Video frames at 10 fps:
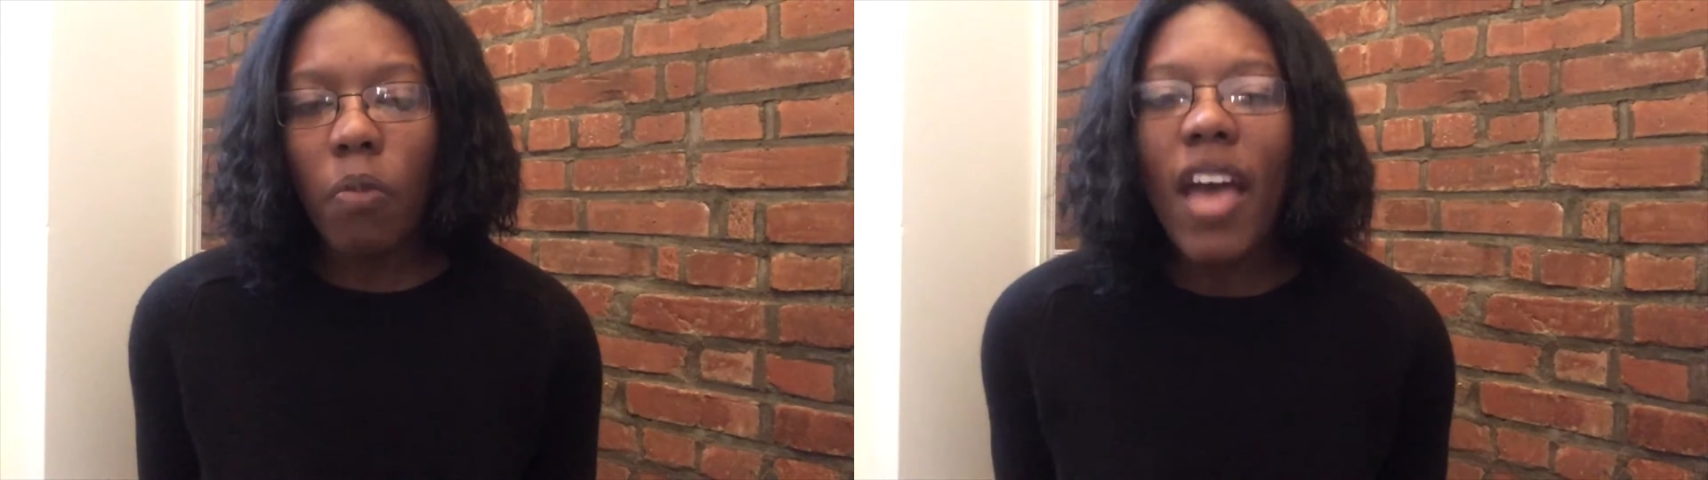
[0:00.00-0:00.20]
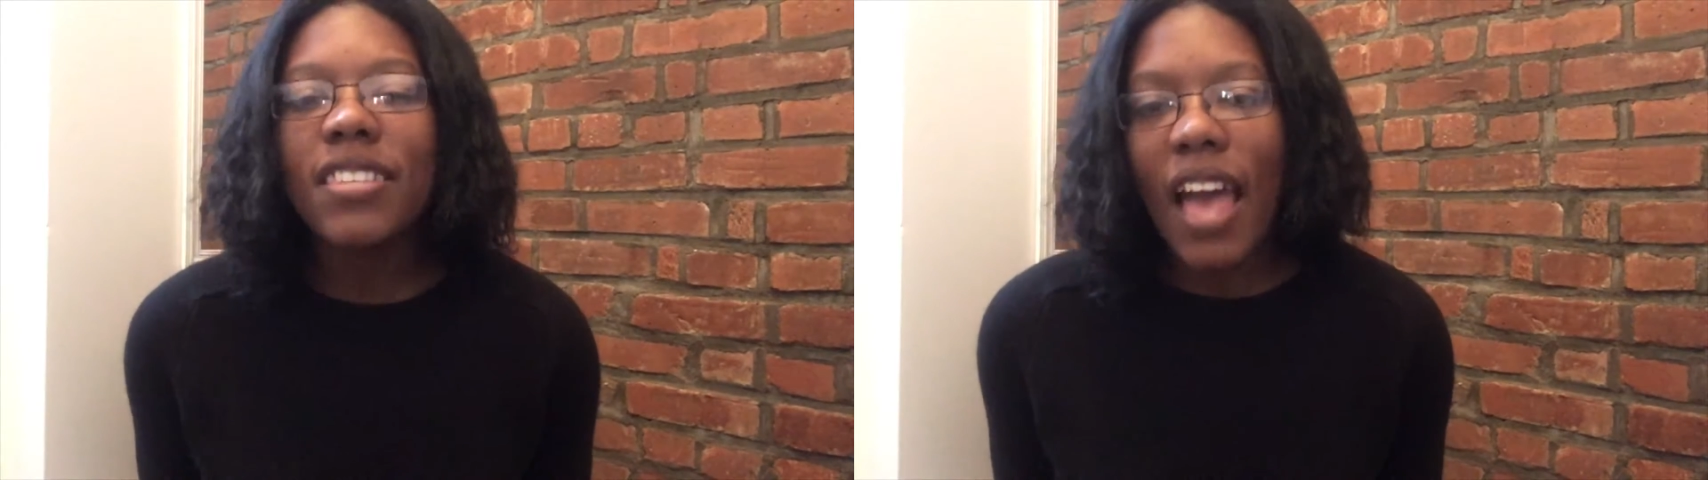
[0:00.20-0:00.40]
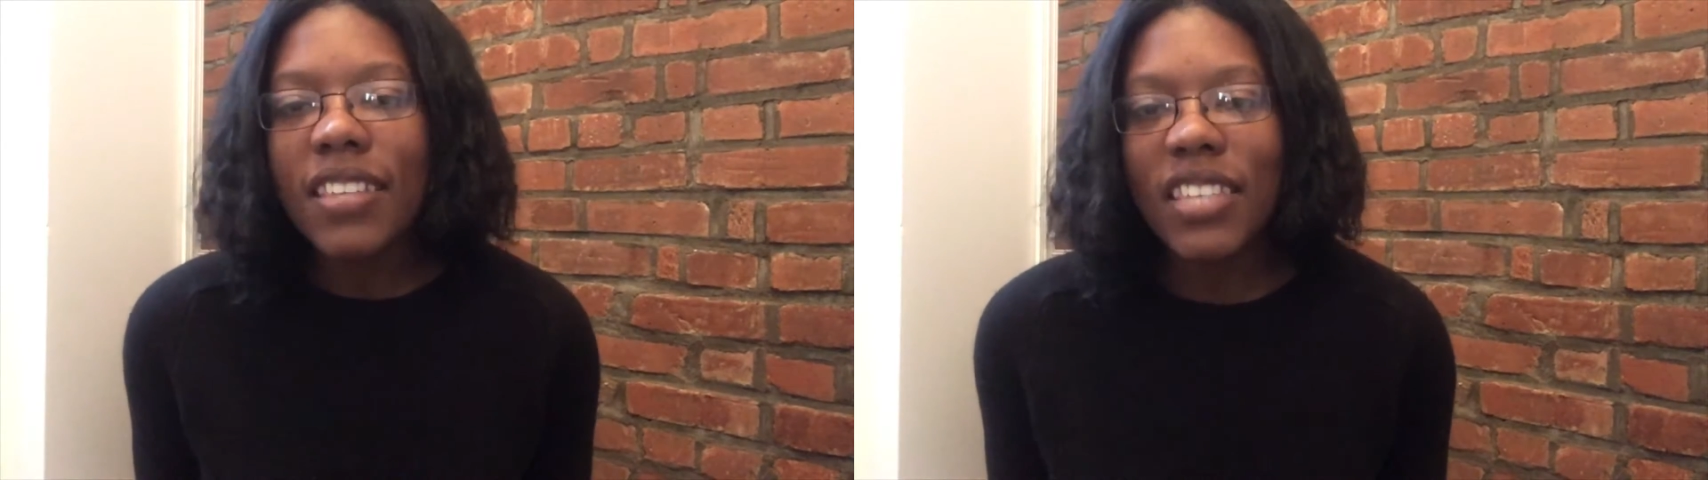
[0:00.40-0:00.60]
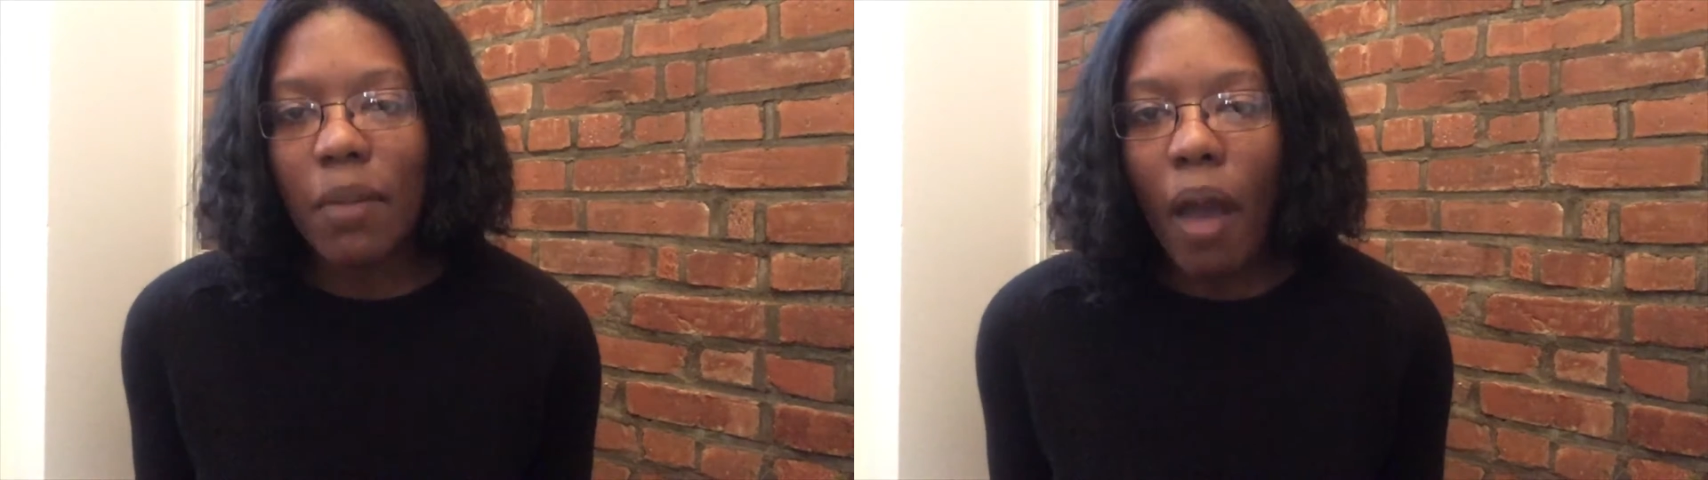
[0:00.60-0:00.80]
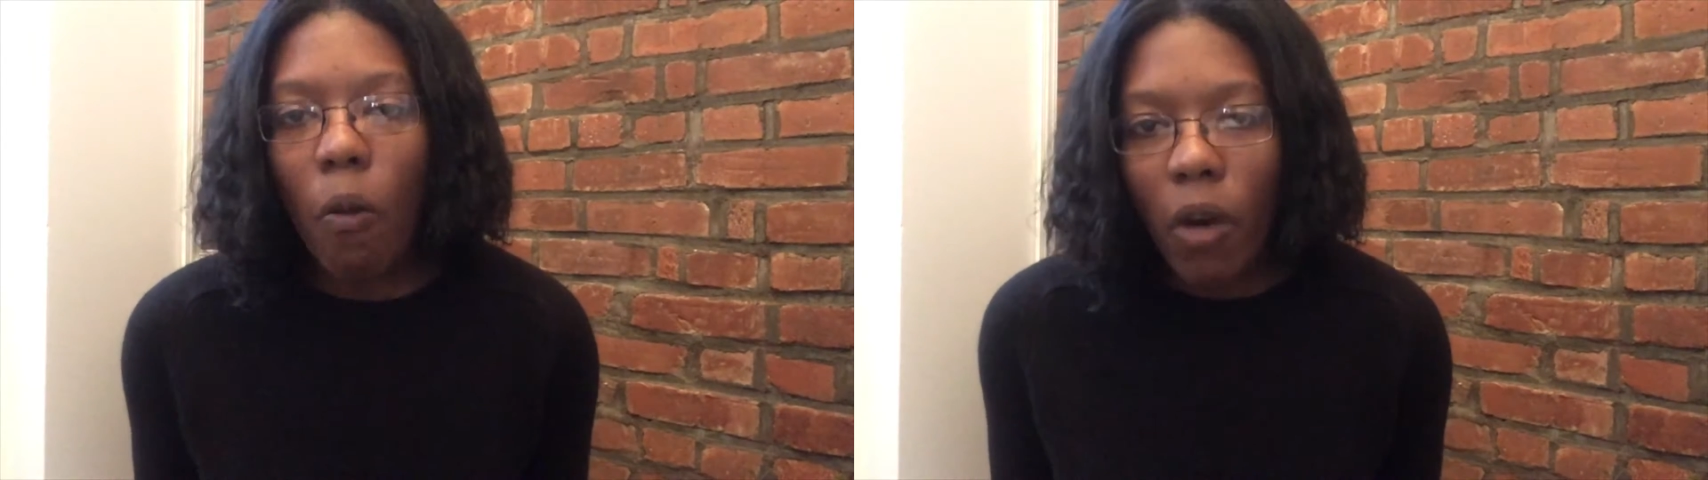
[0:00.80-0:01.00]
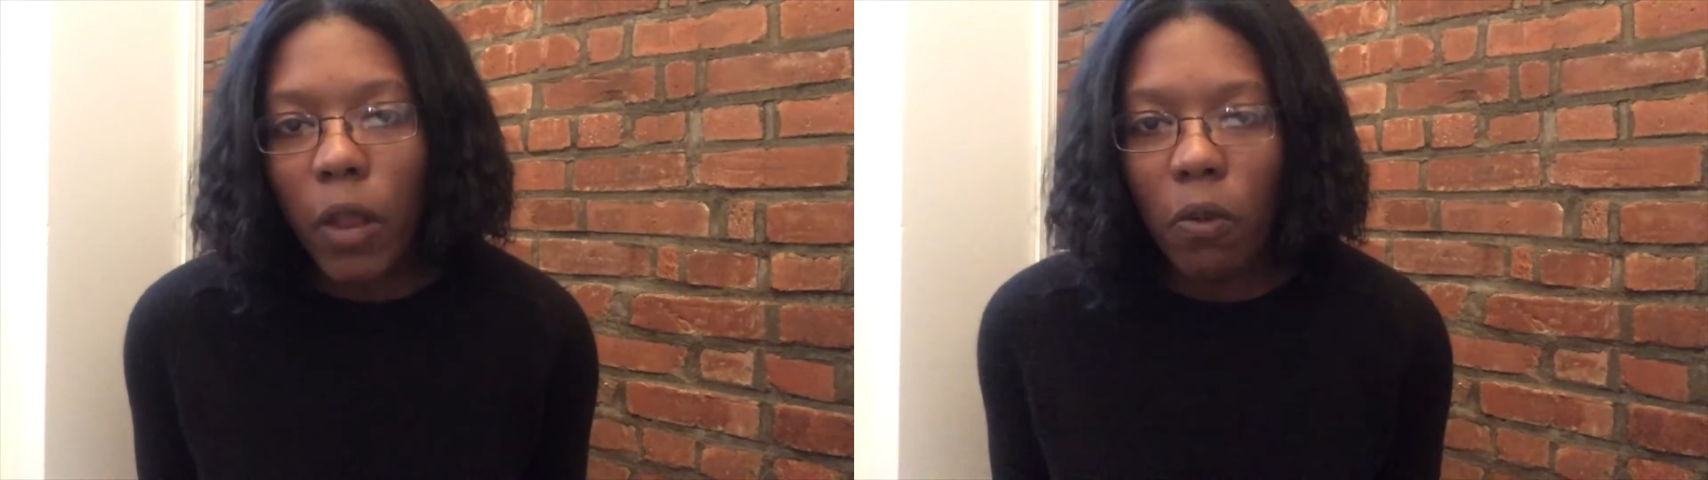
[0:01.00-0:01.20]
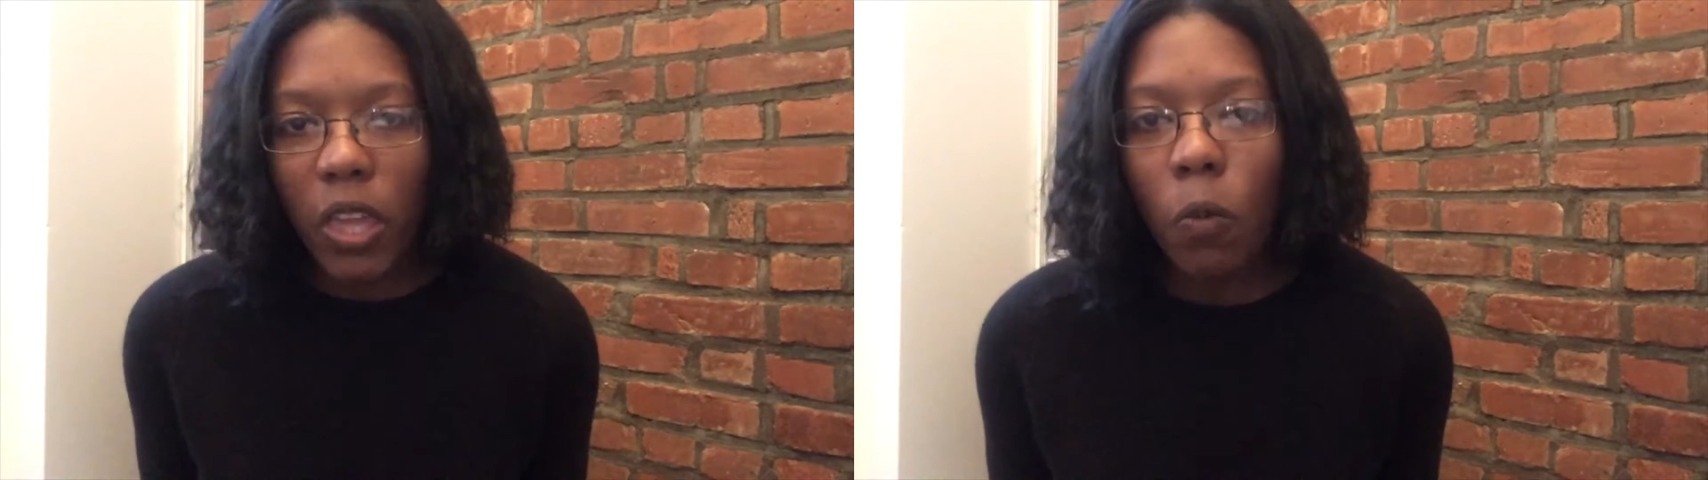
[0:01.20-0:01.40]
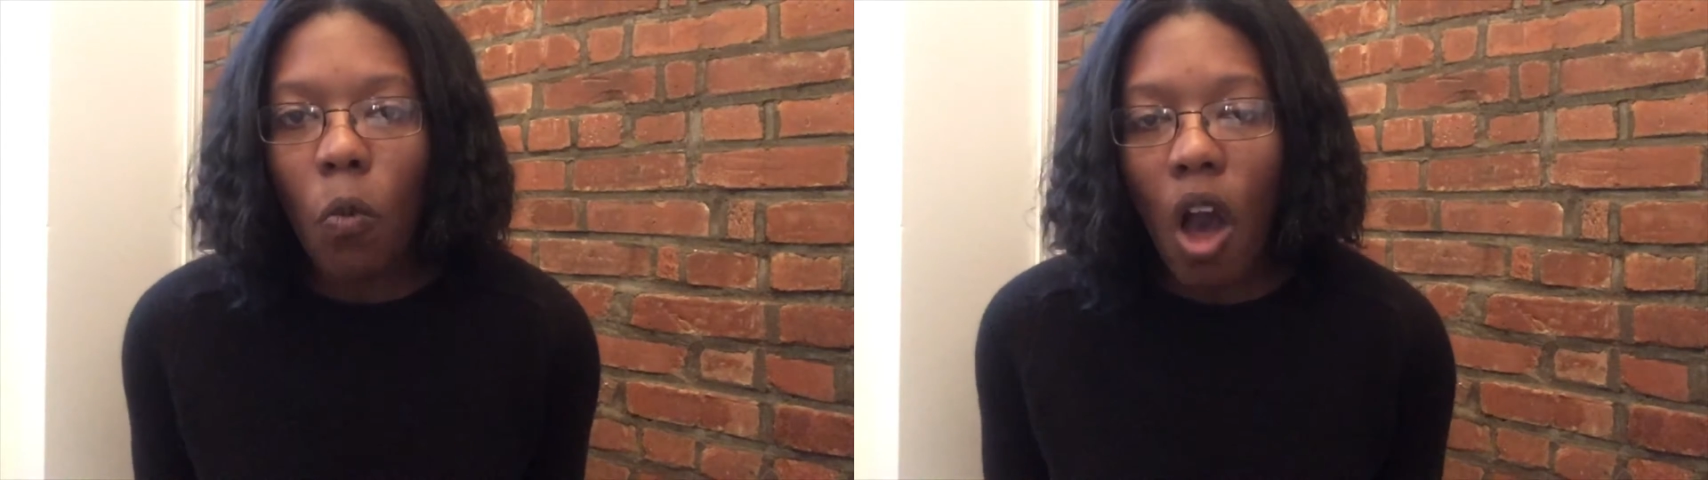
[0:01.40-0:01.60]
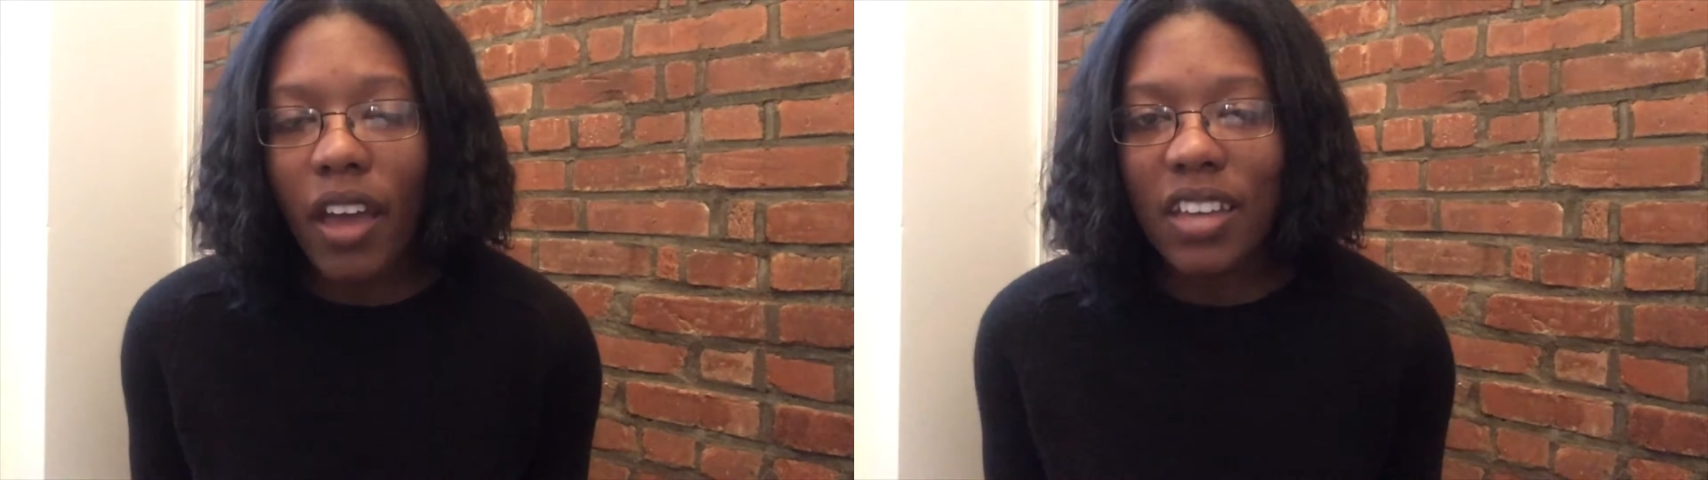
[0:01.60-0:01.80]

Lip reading: assessing about what I really want,